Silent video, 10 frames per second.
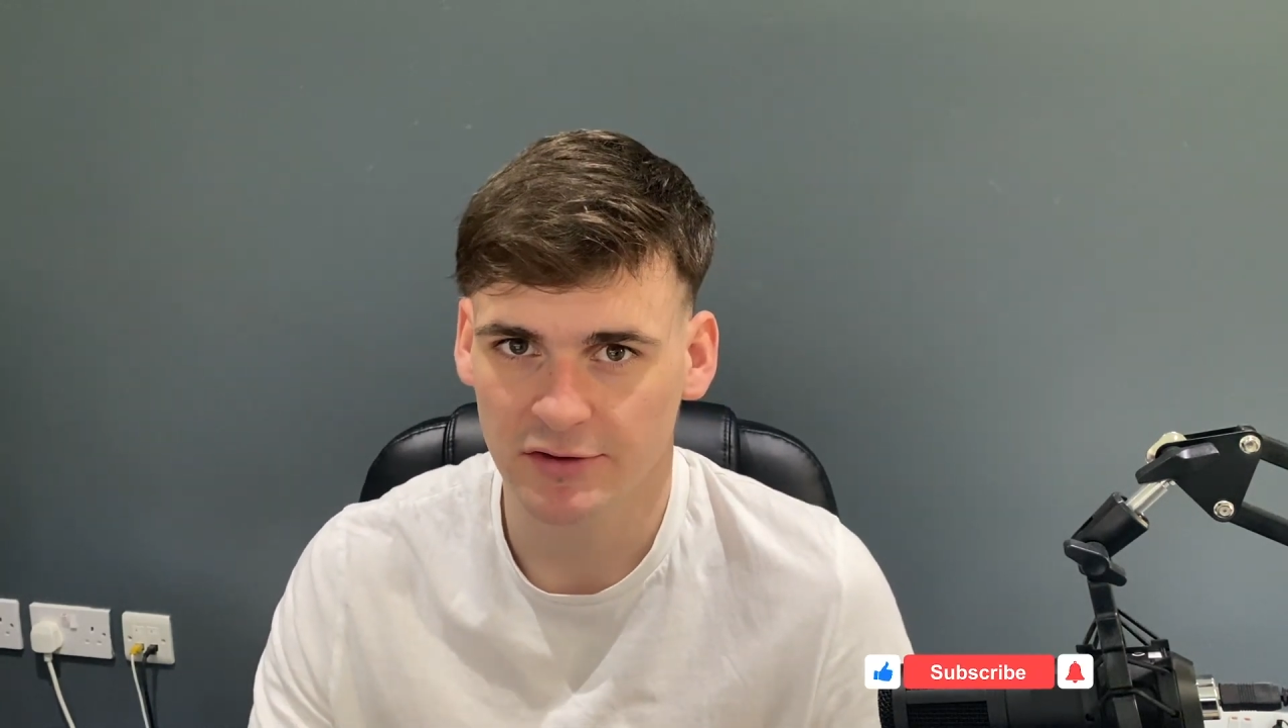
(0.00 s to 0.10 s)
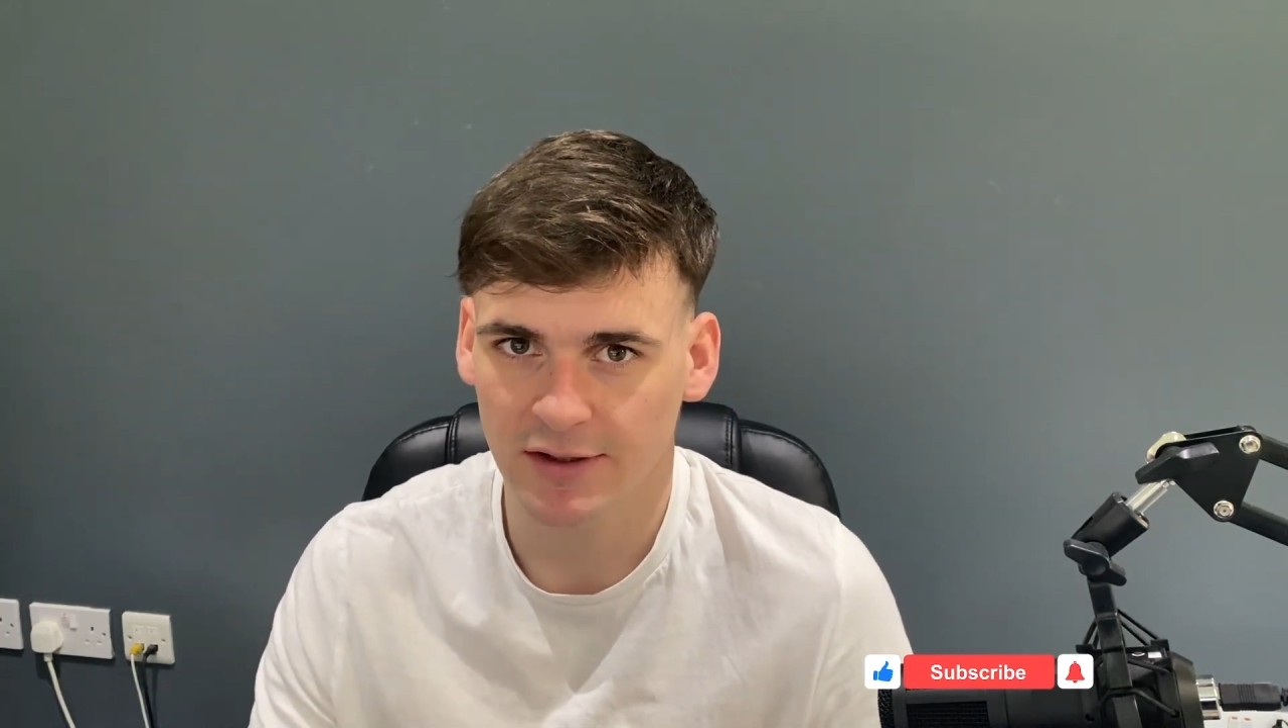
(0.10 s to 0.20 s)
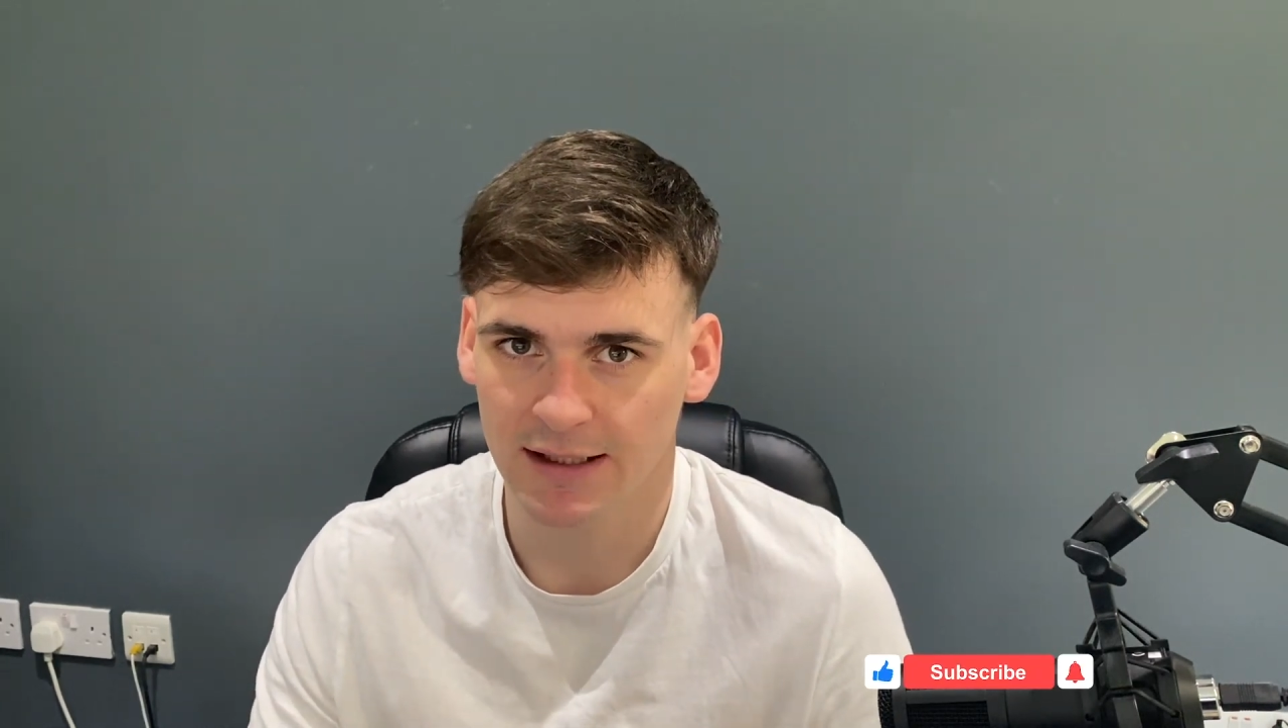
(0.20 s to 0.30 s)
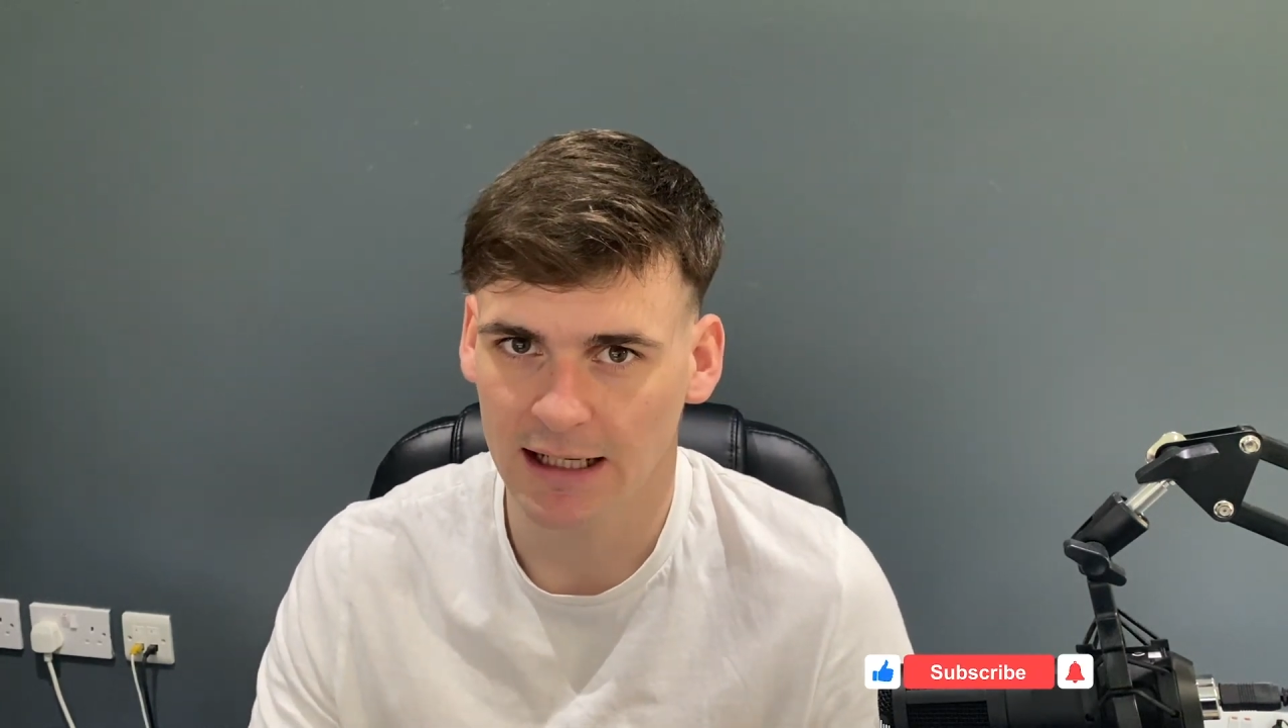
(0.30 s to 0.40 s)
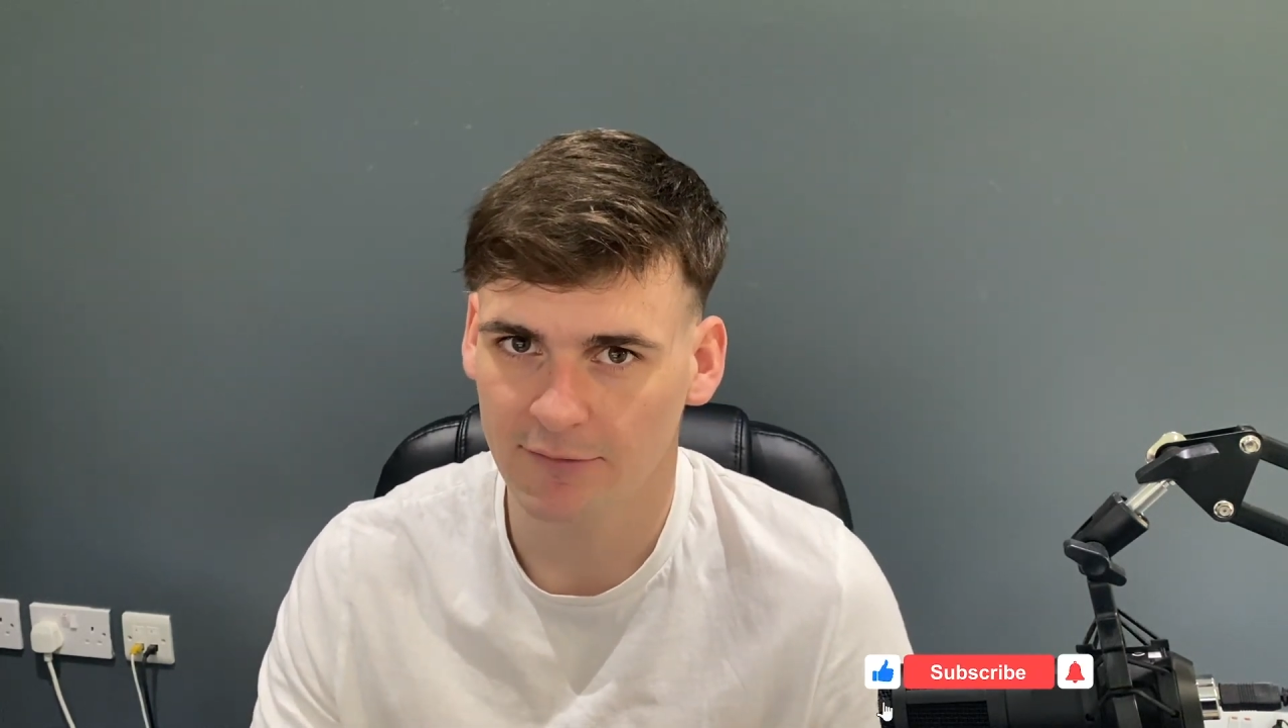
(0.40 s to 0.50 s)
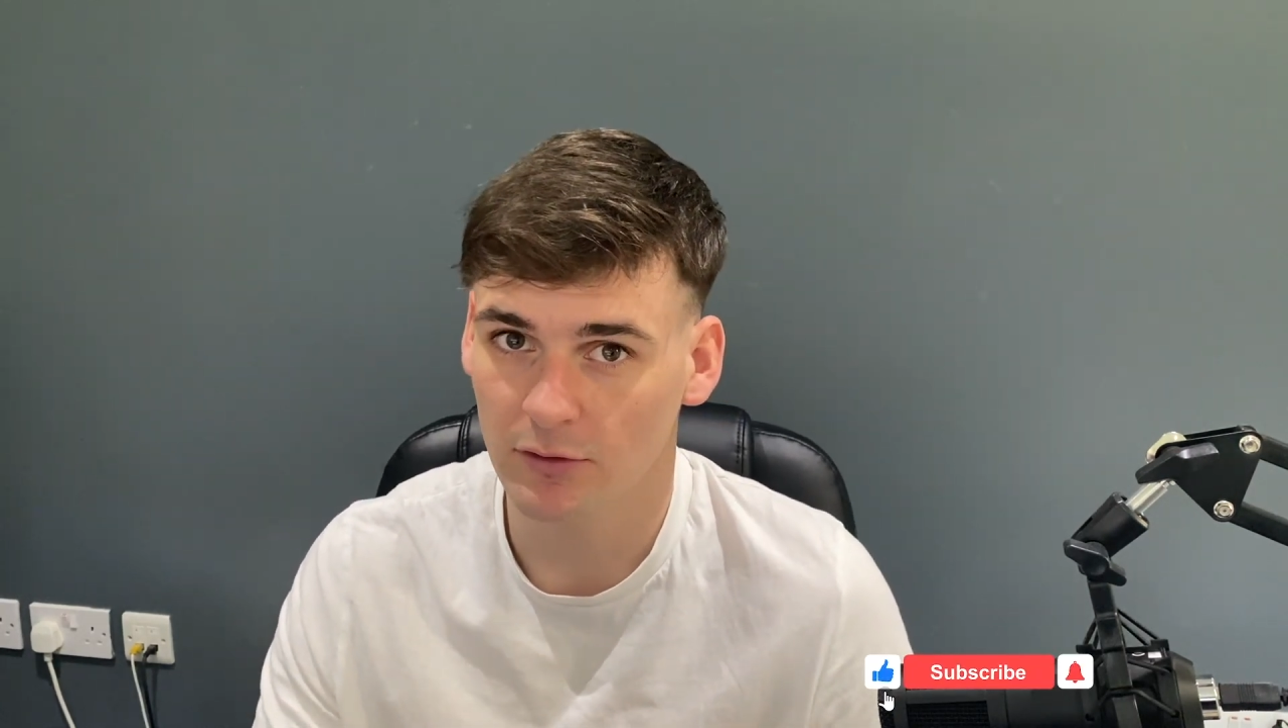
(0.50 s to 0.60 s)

you're gonna have,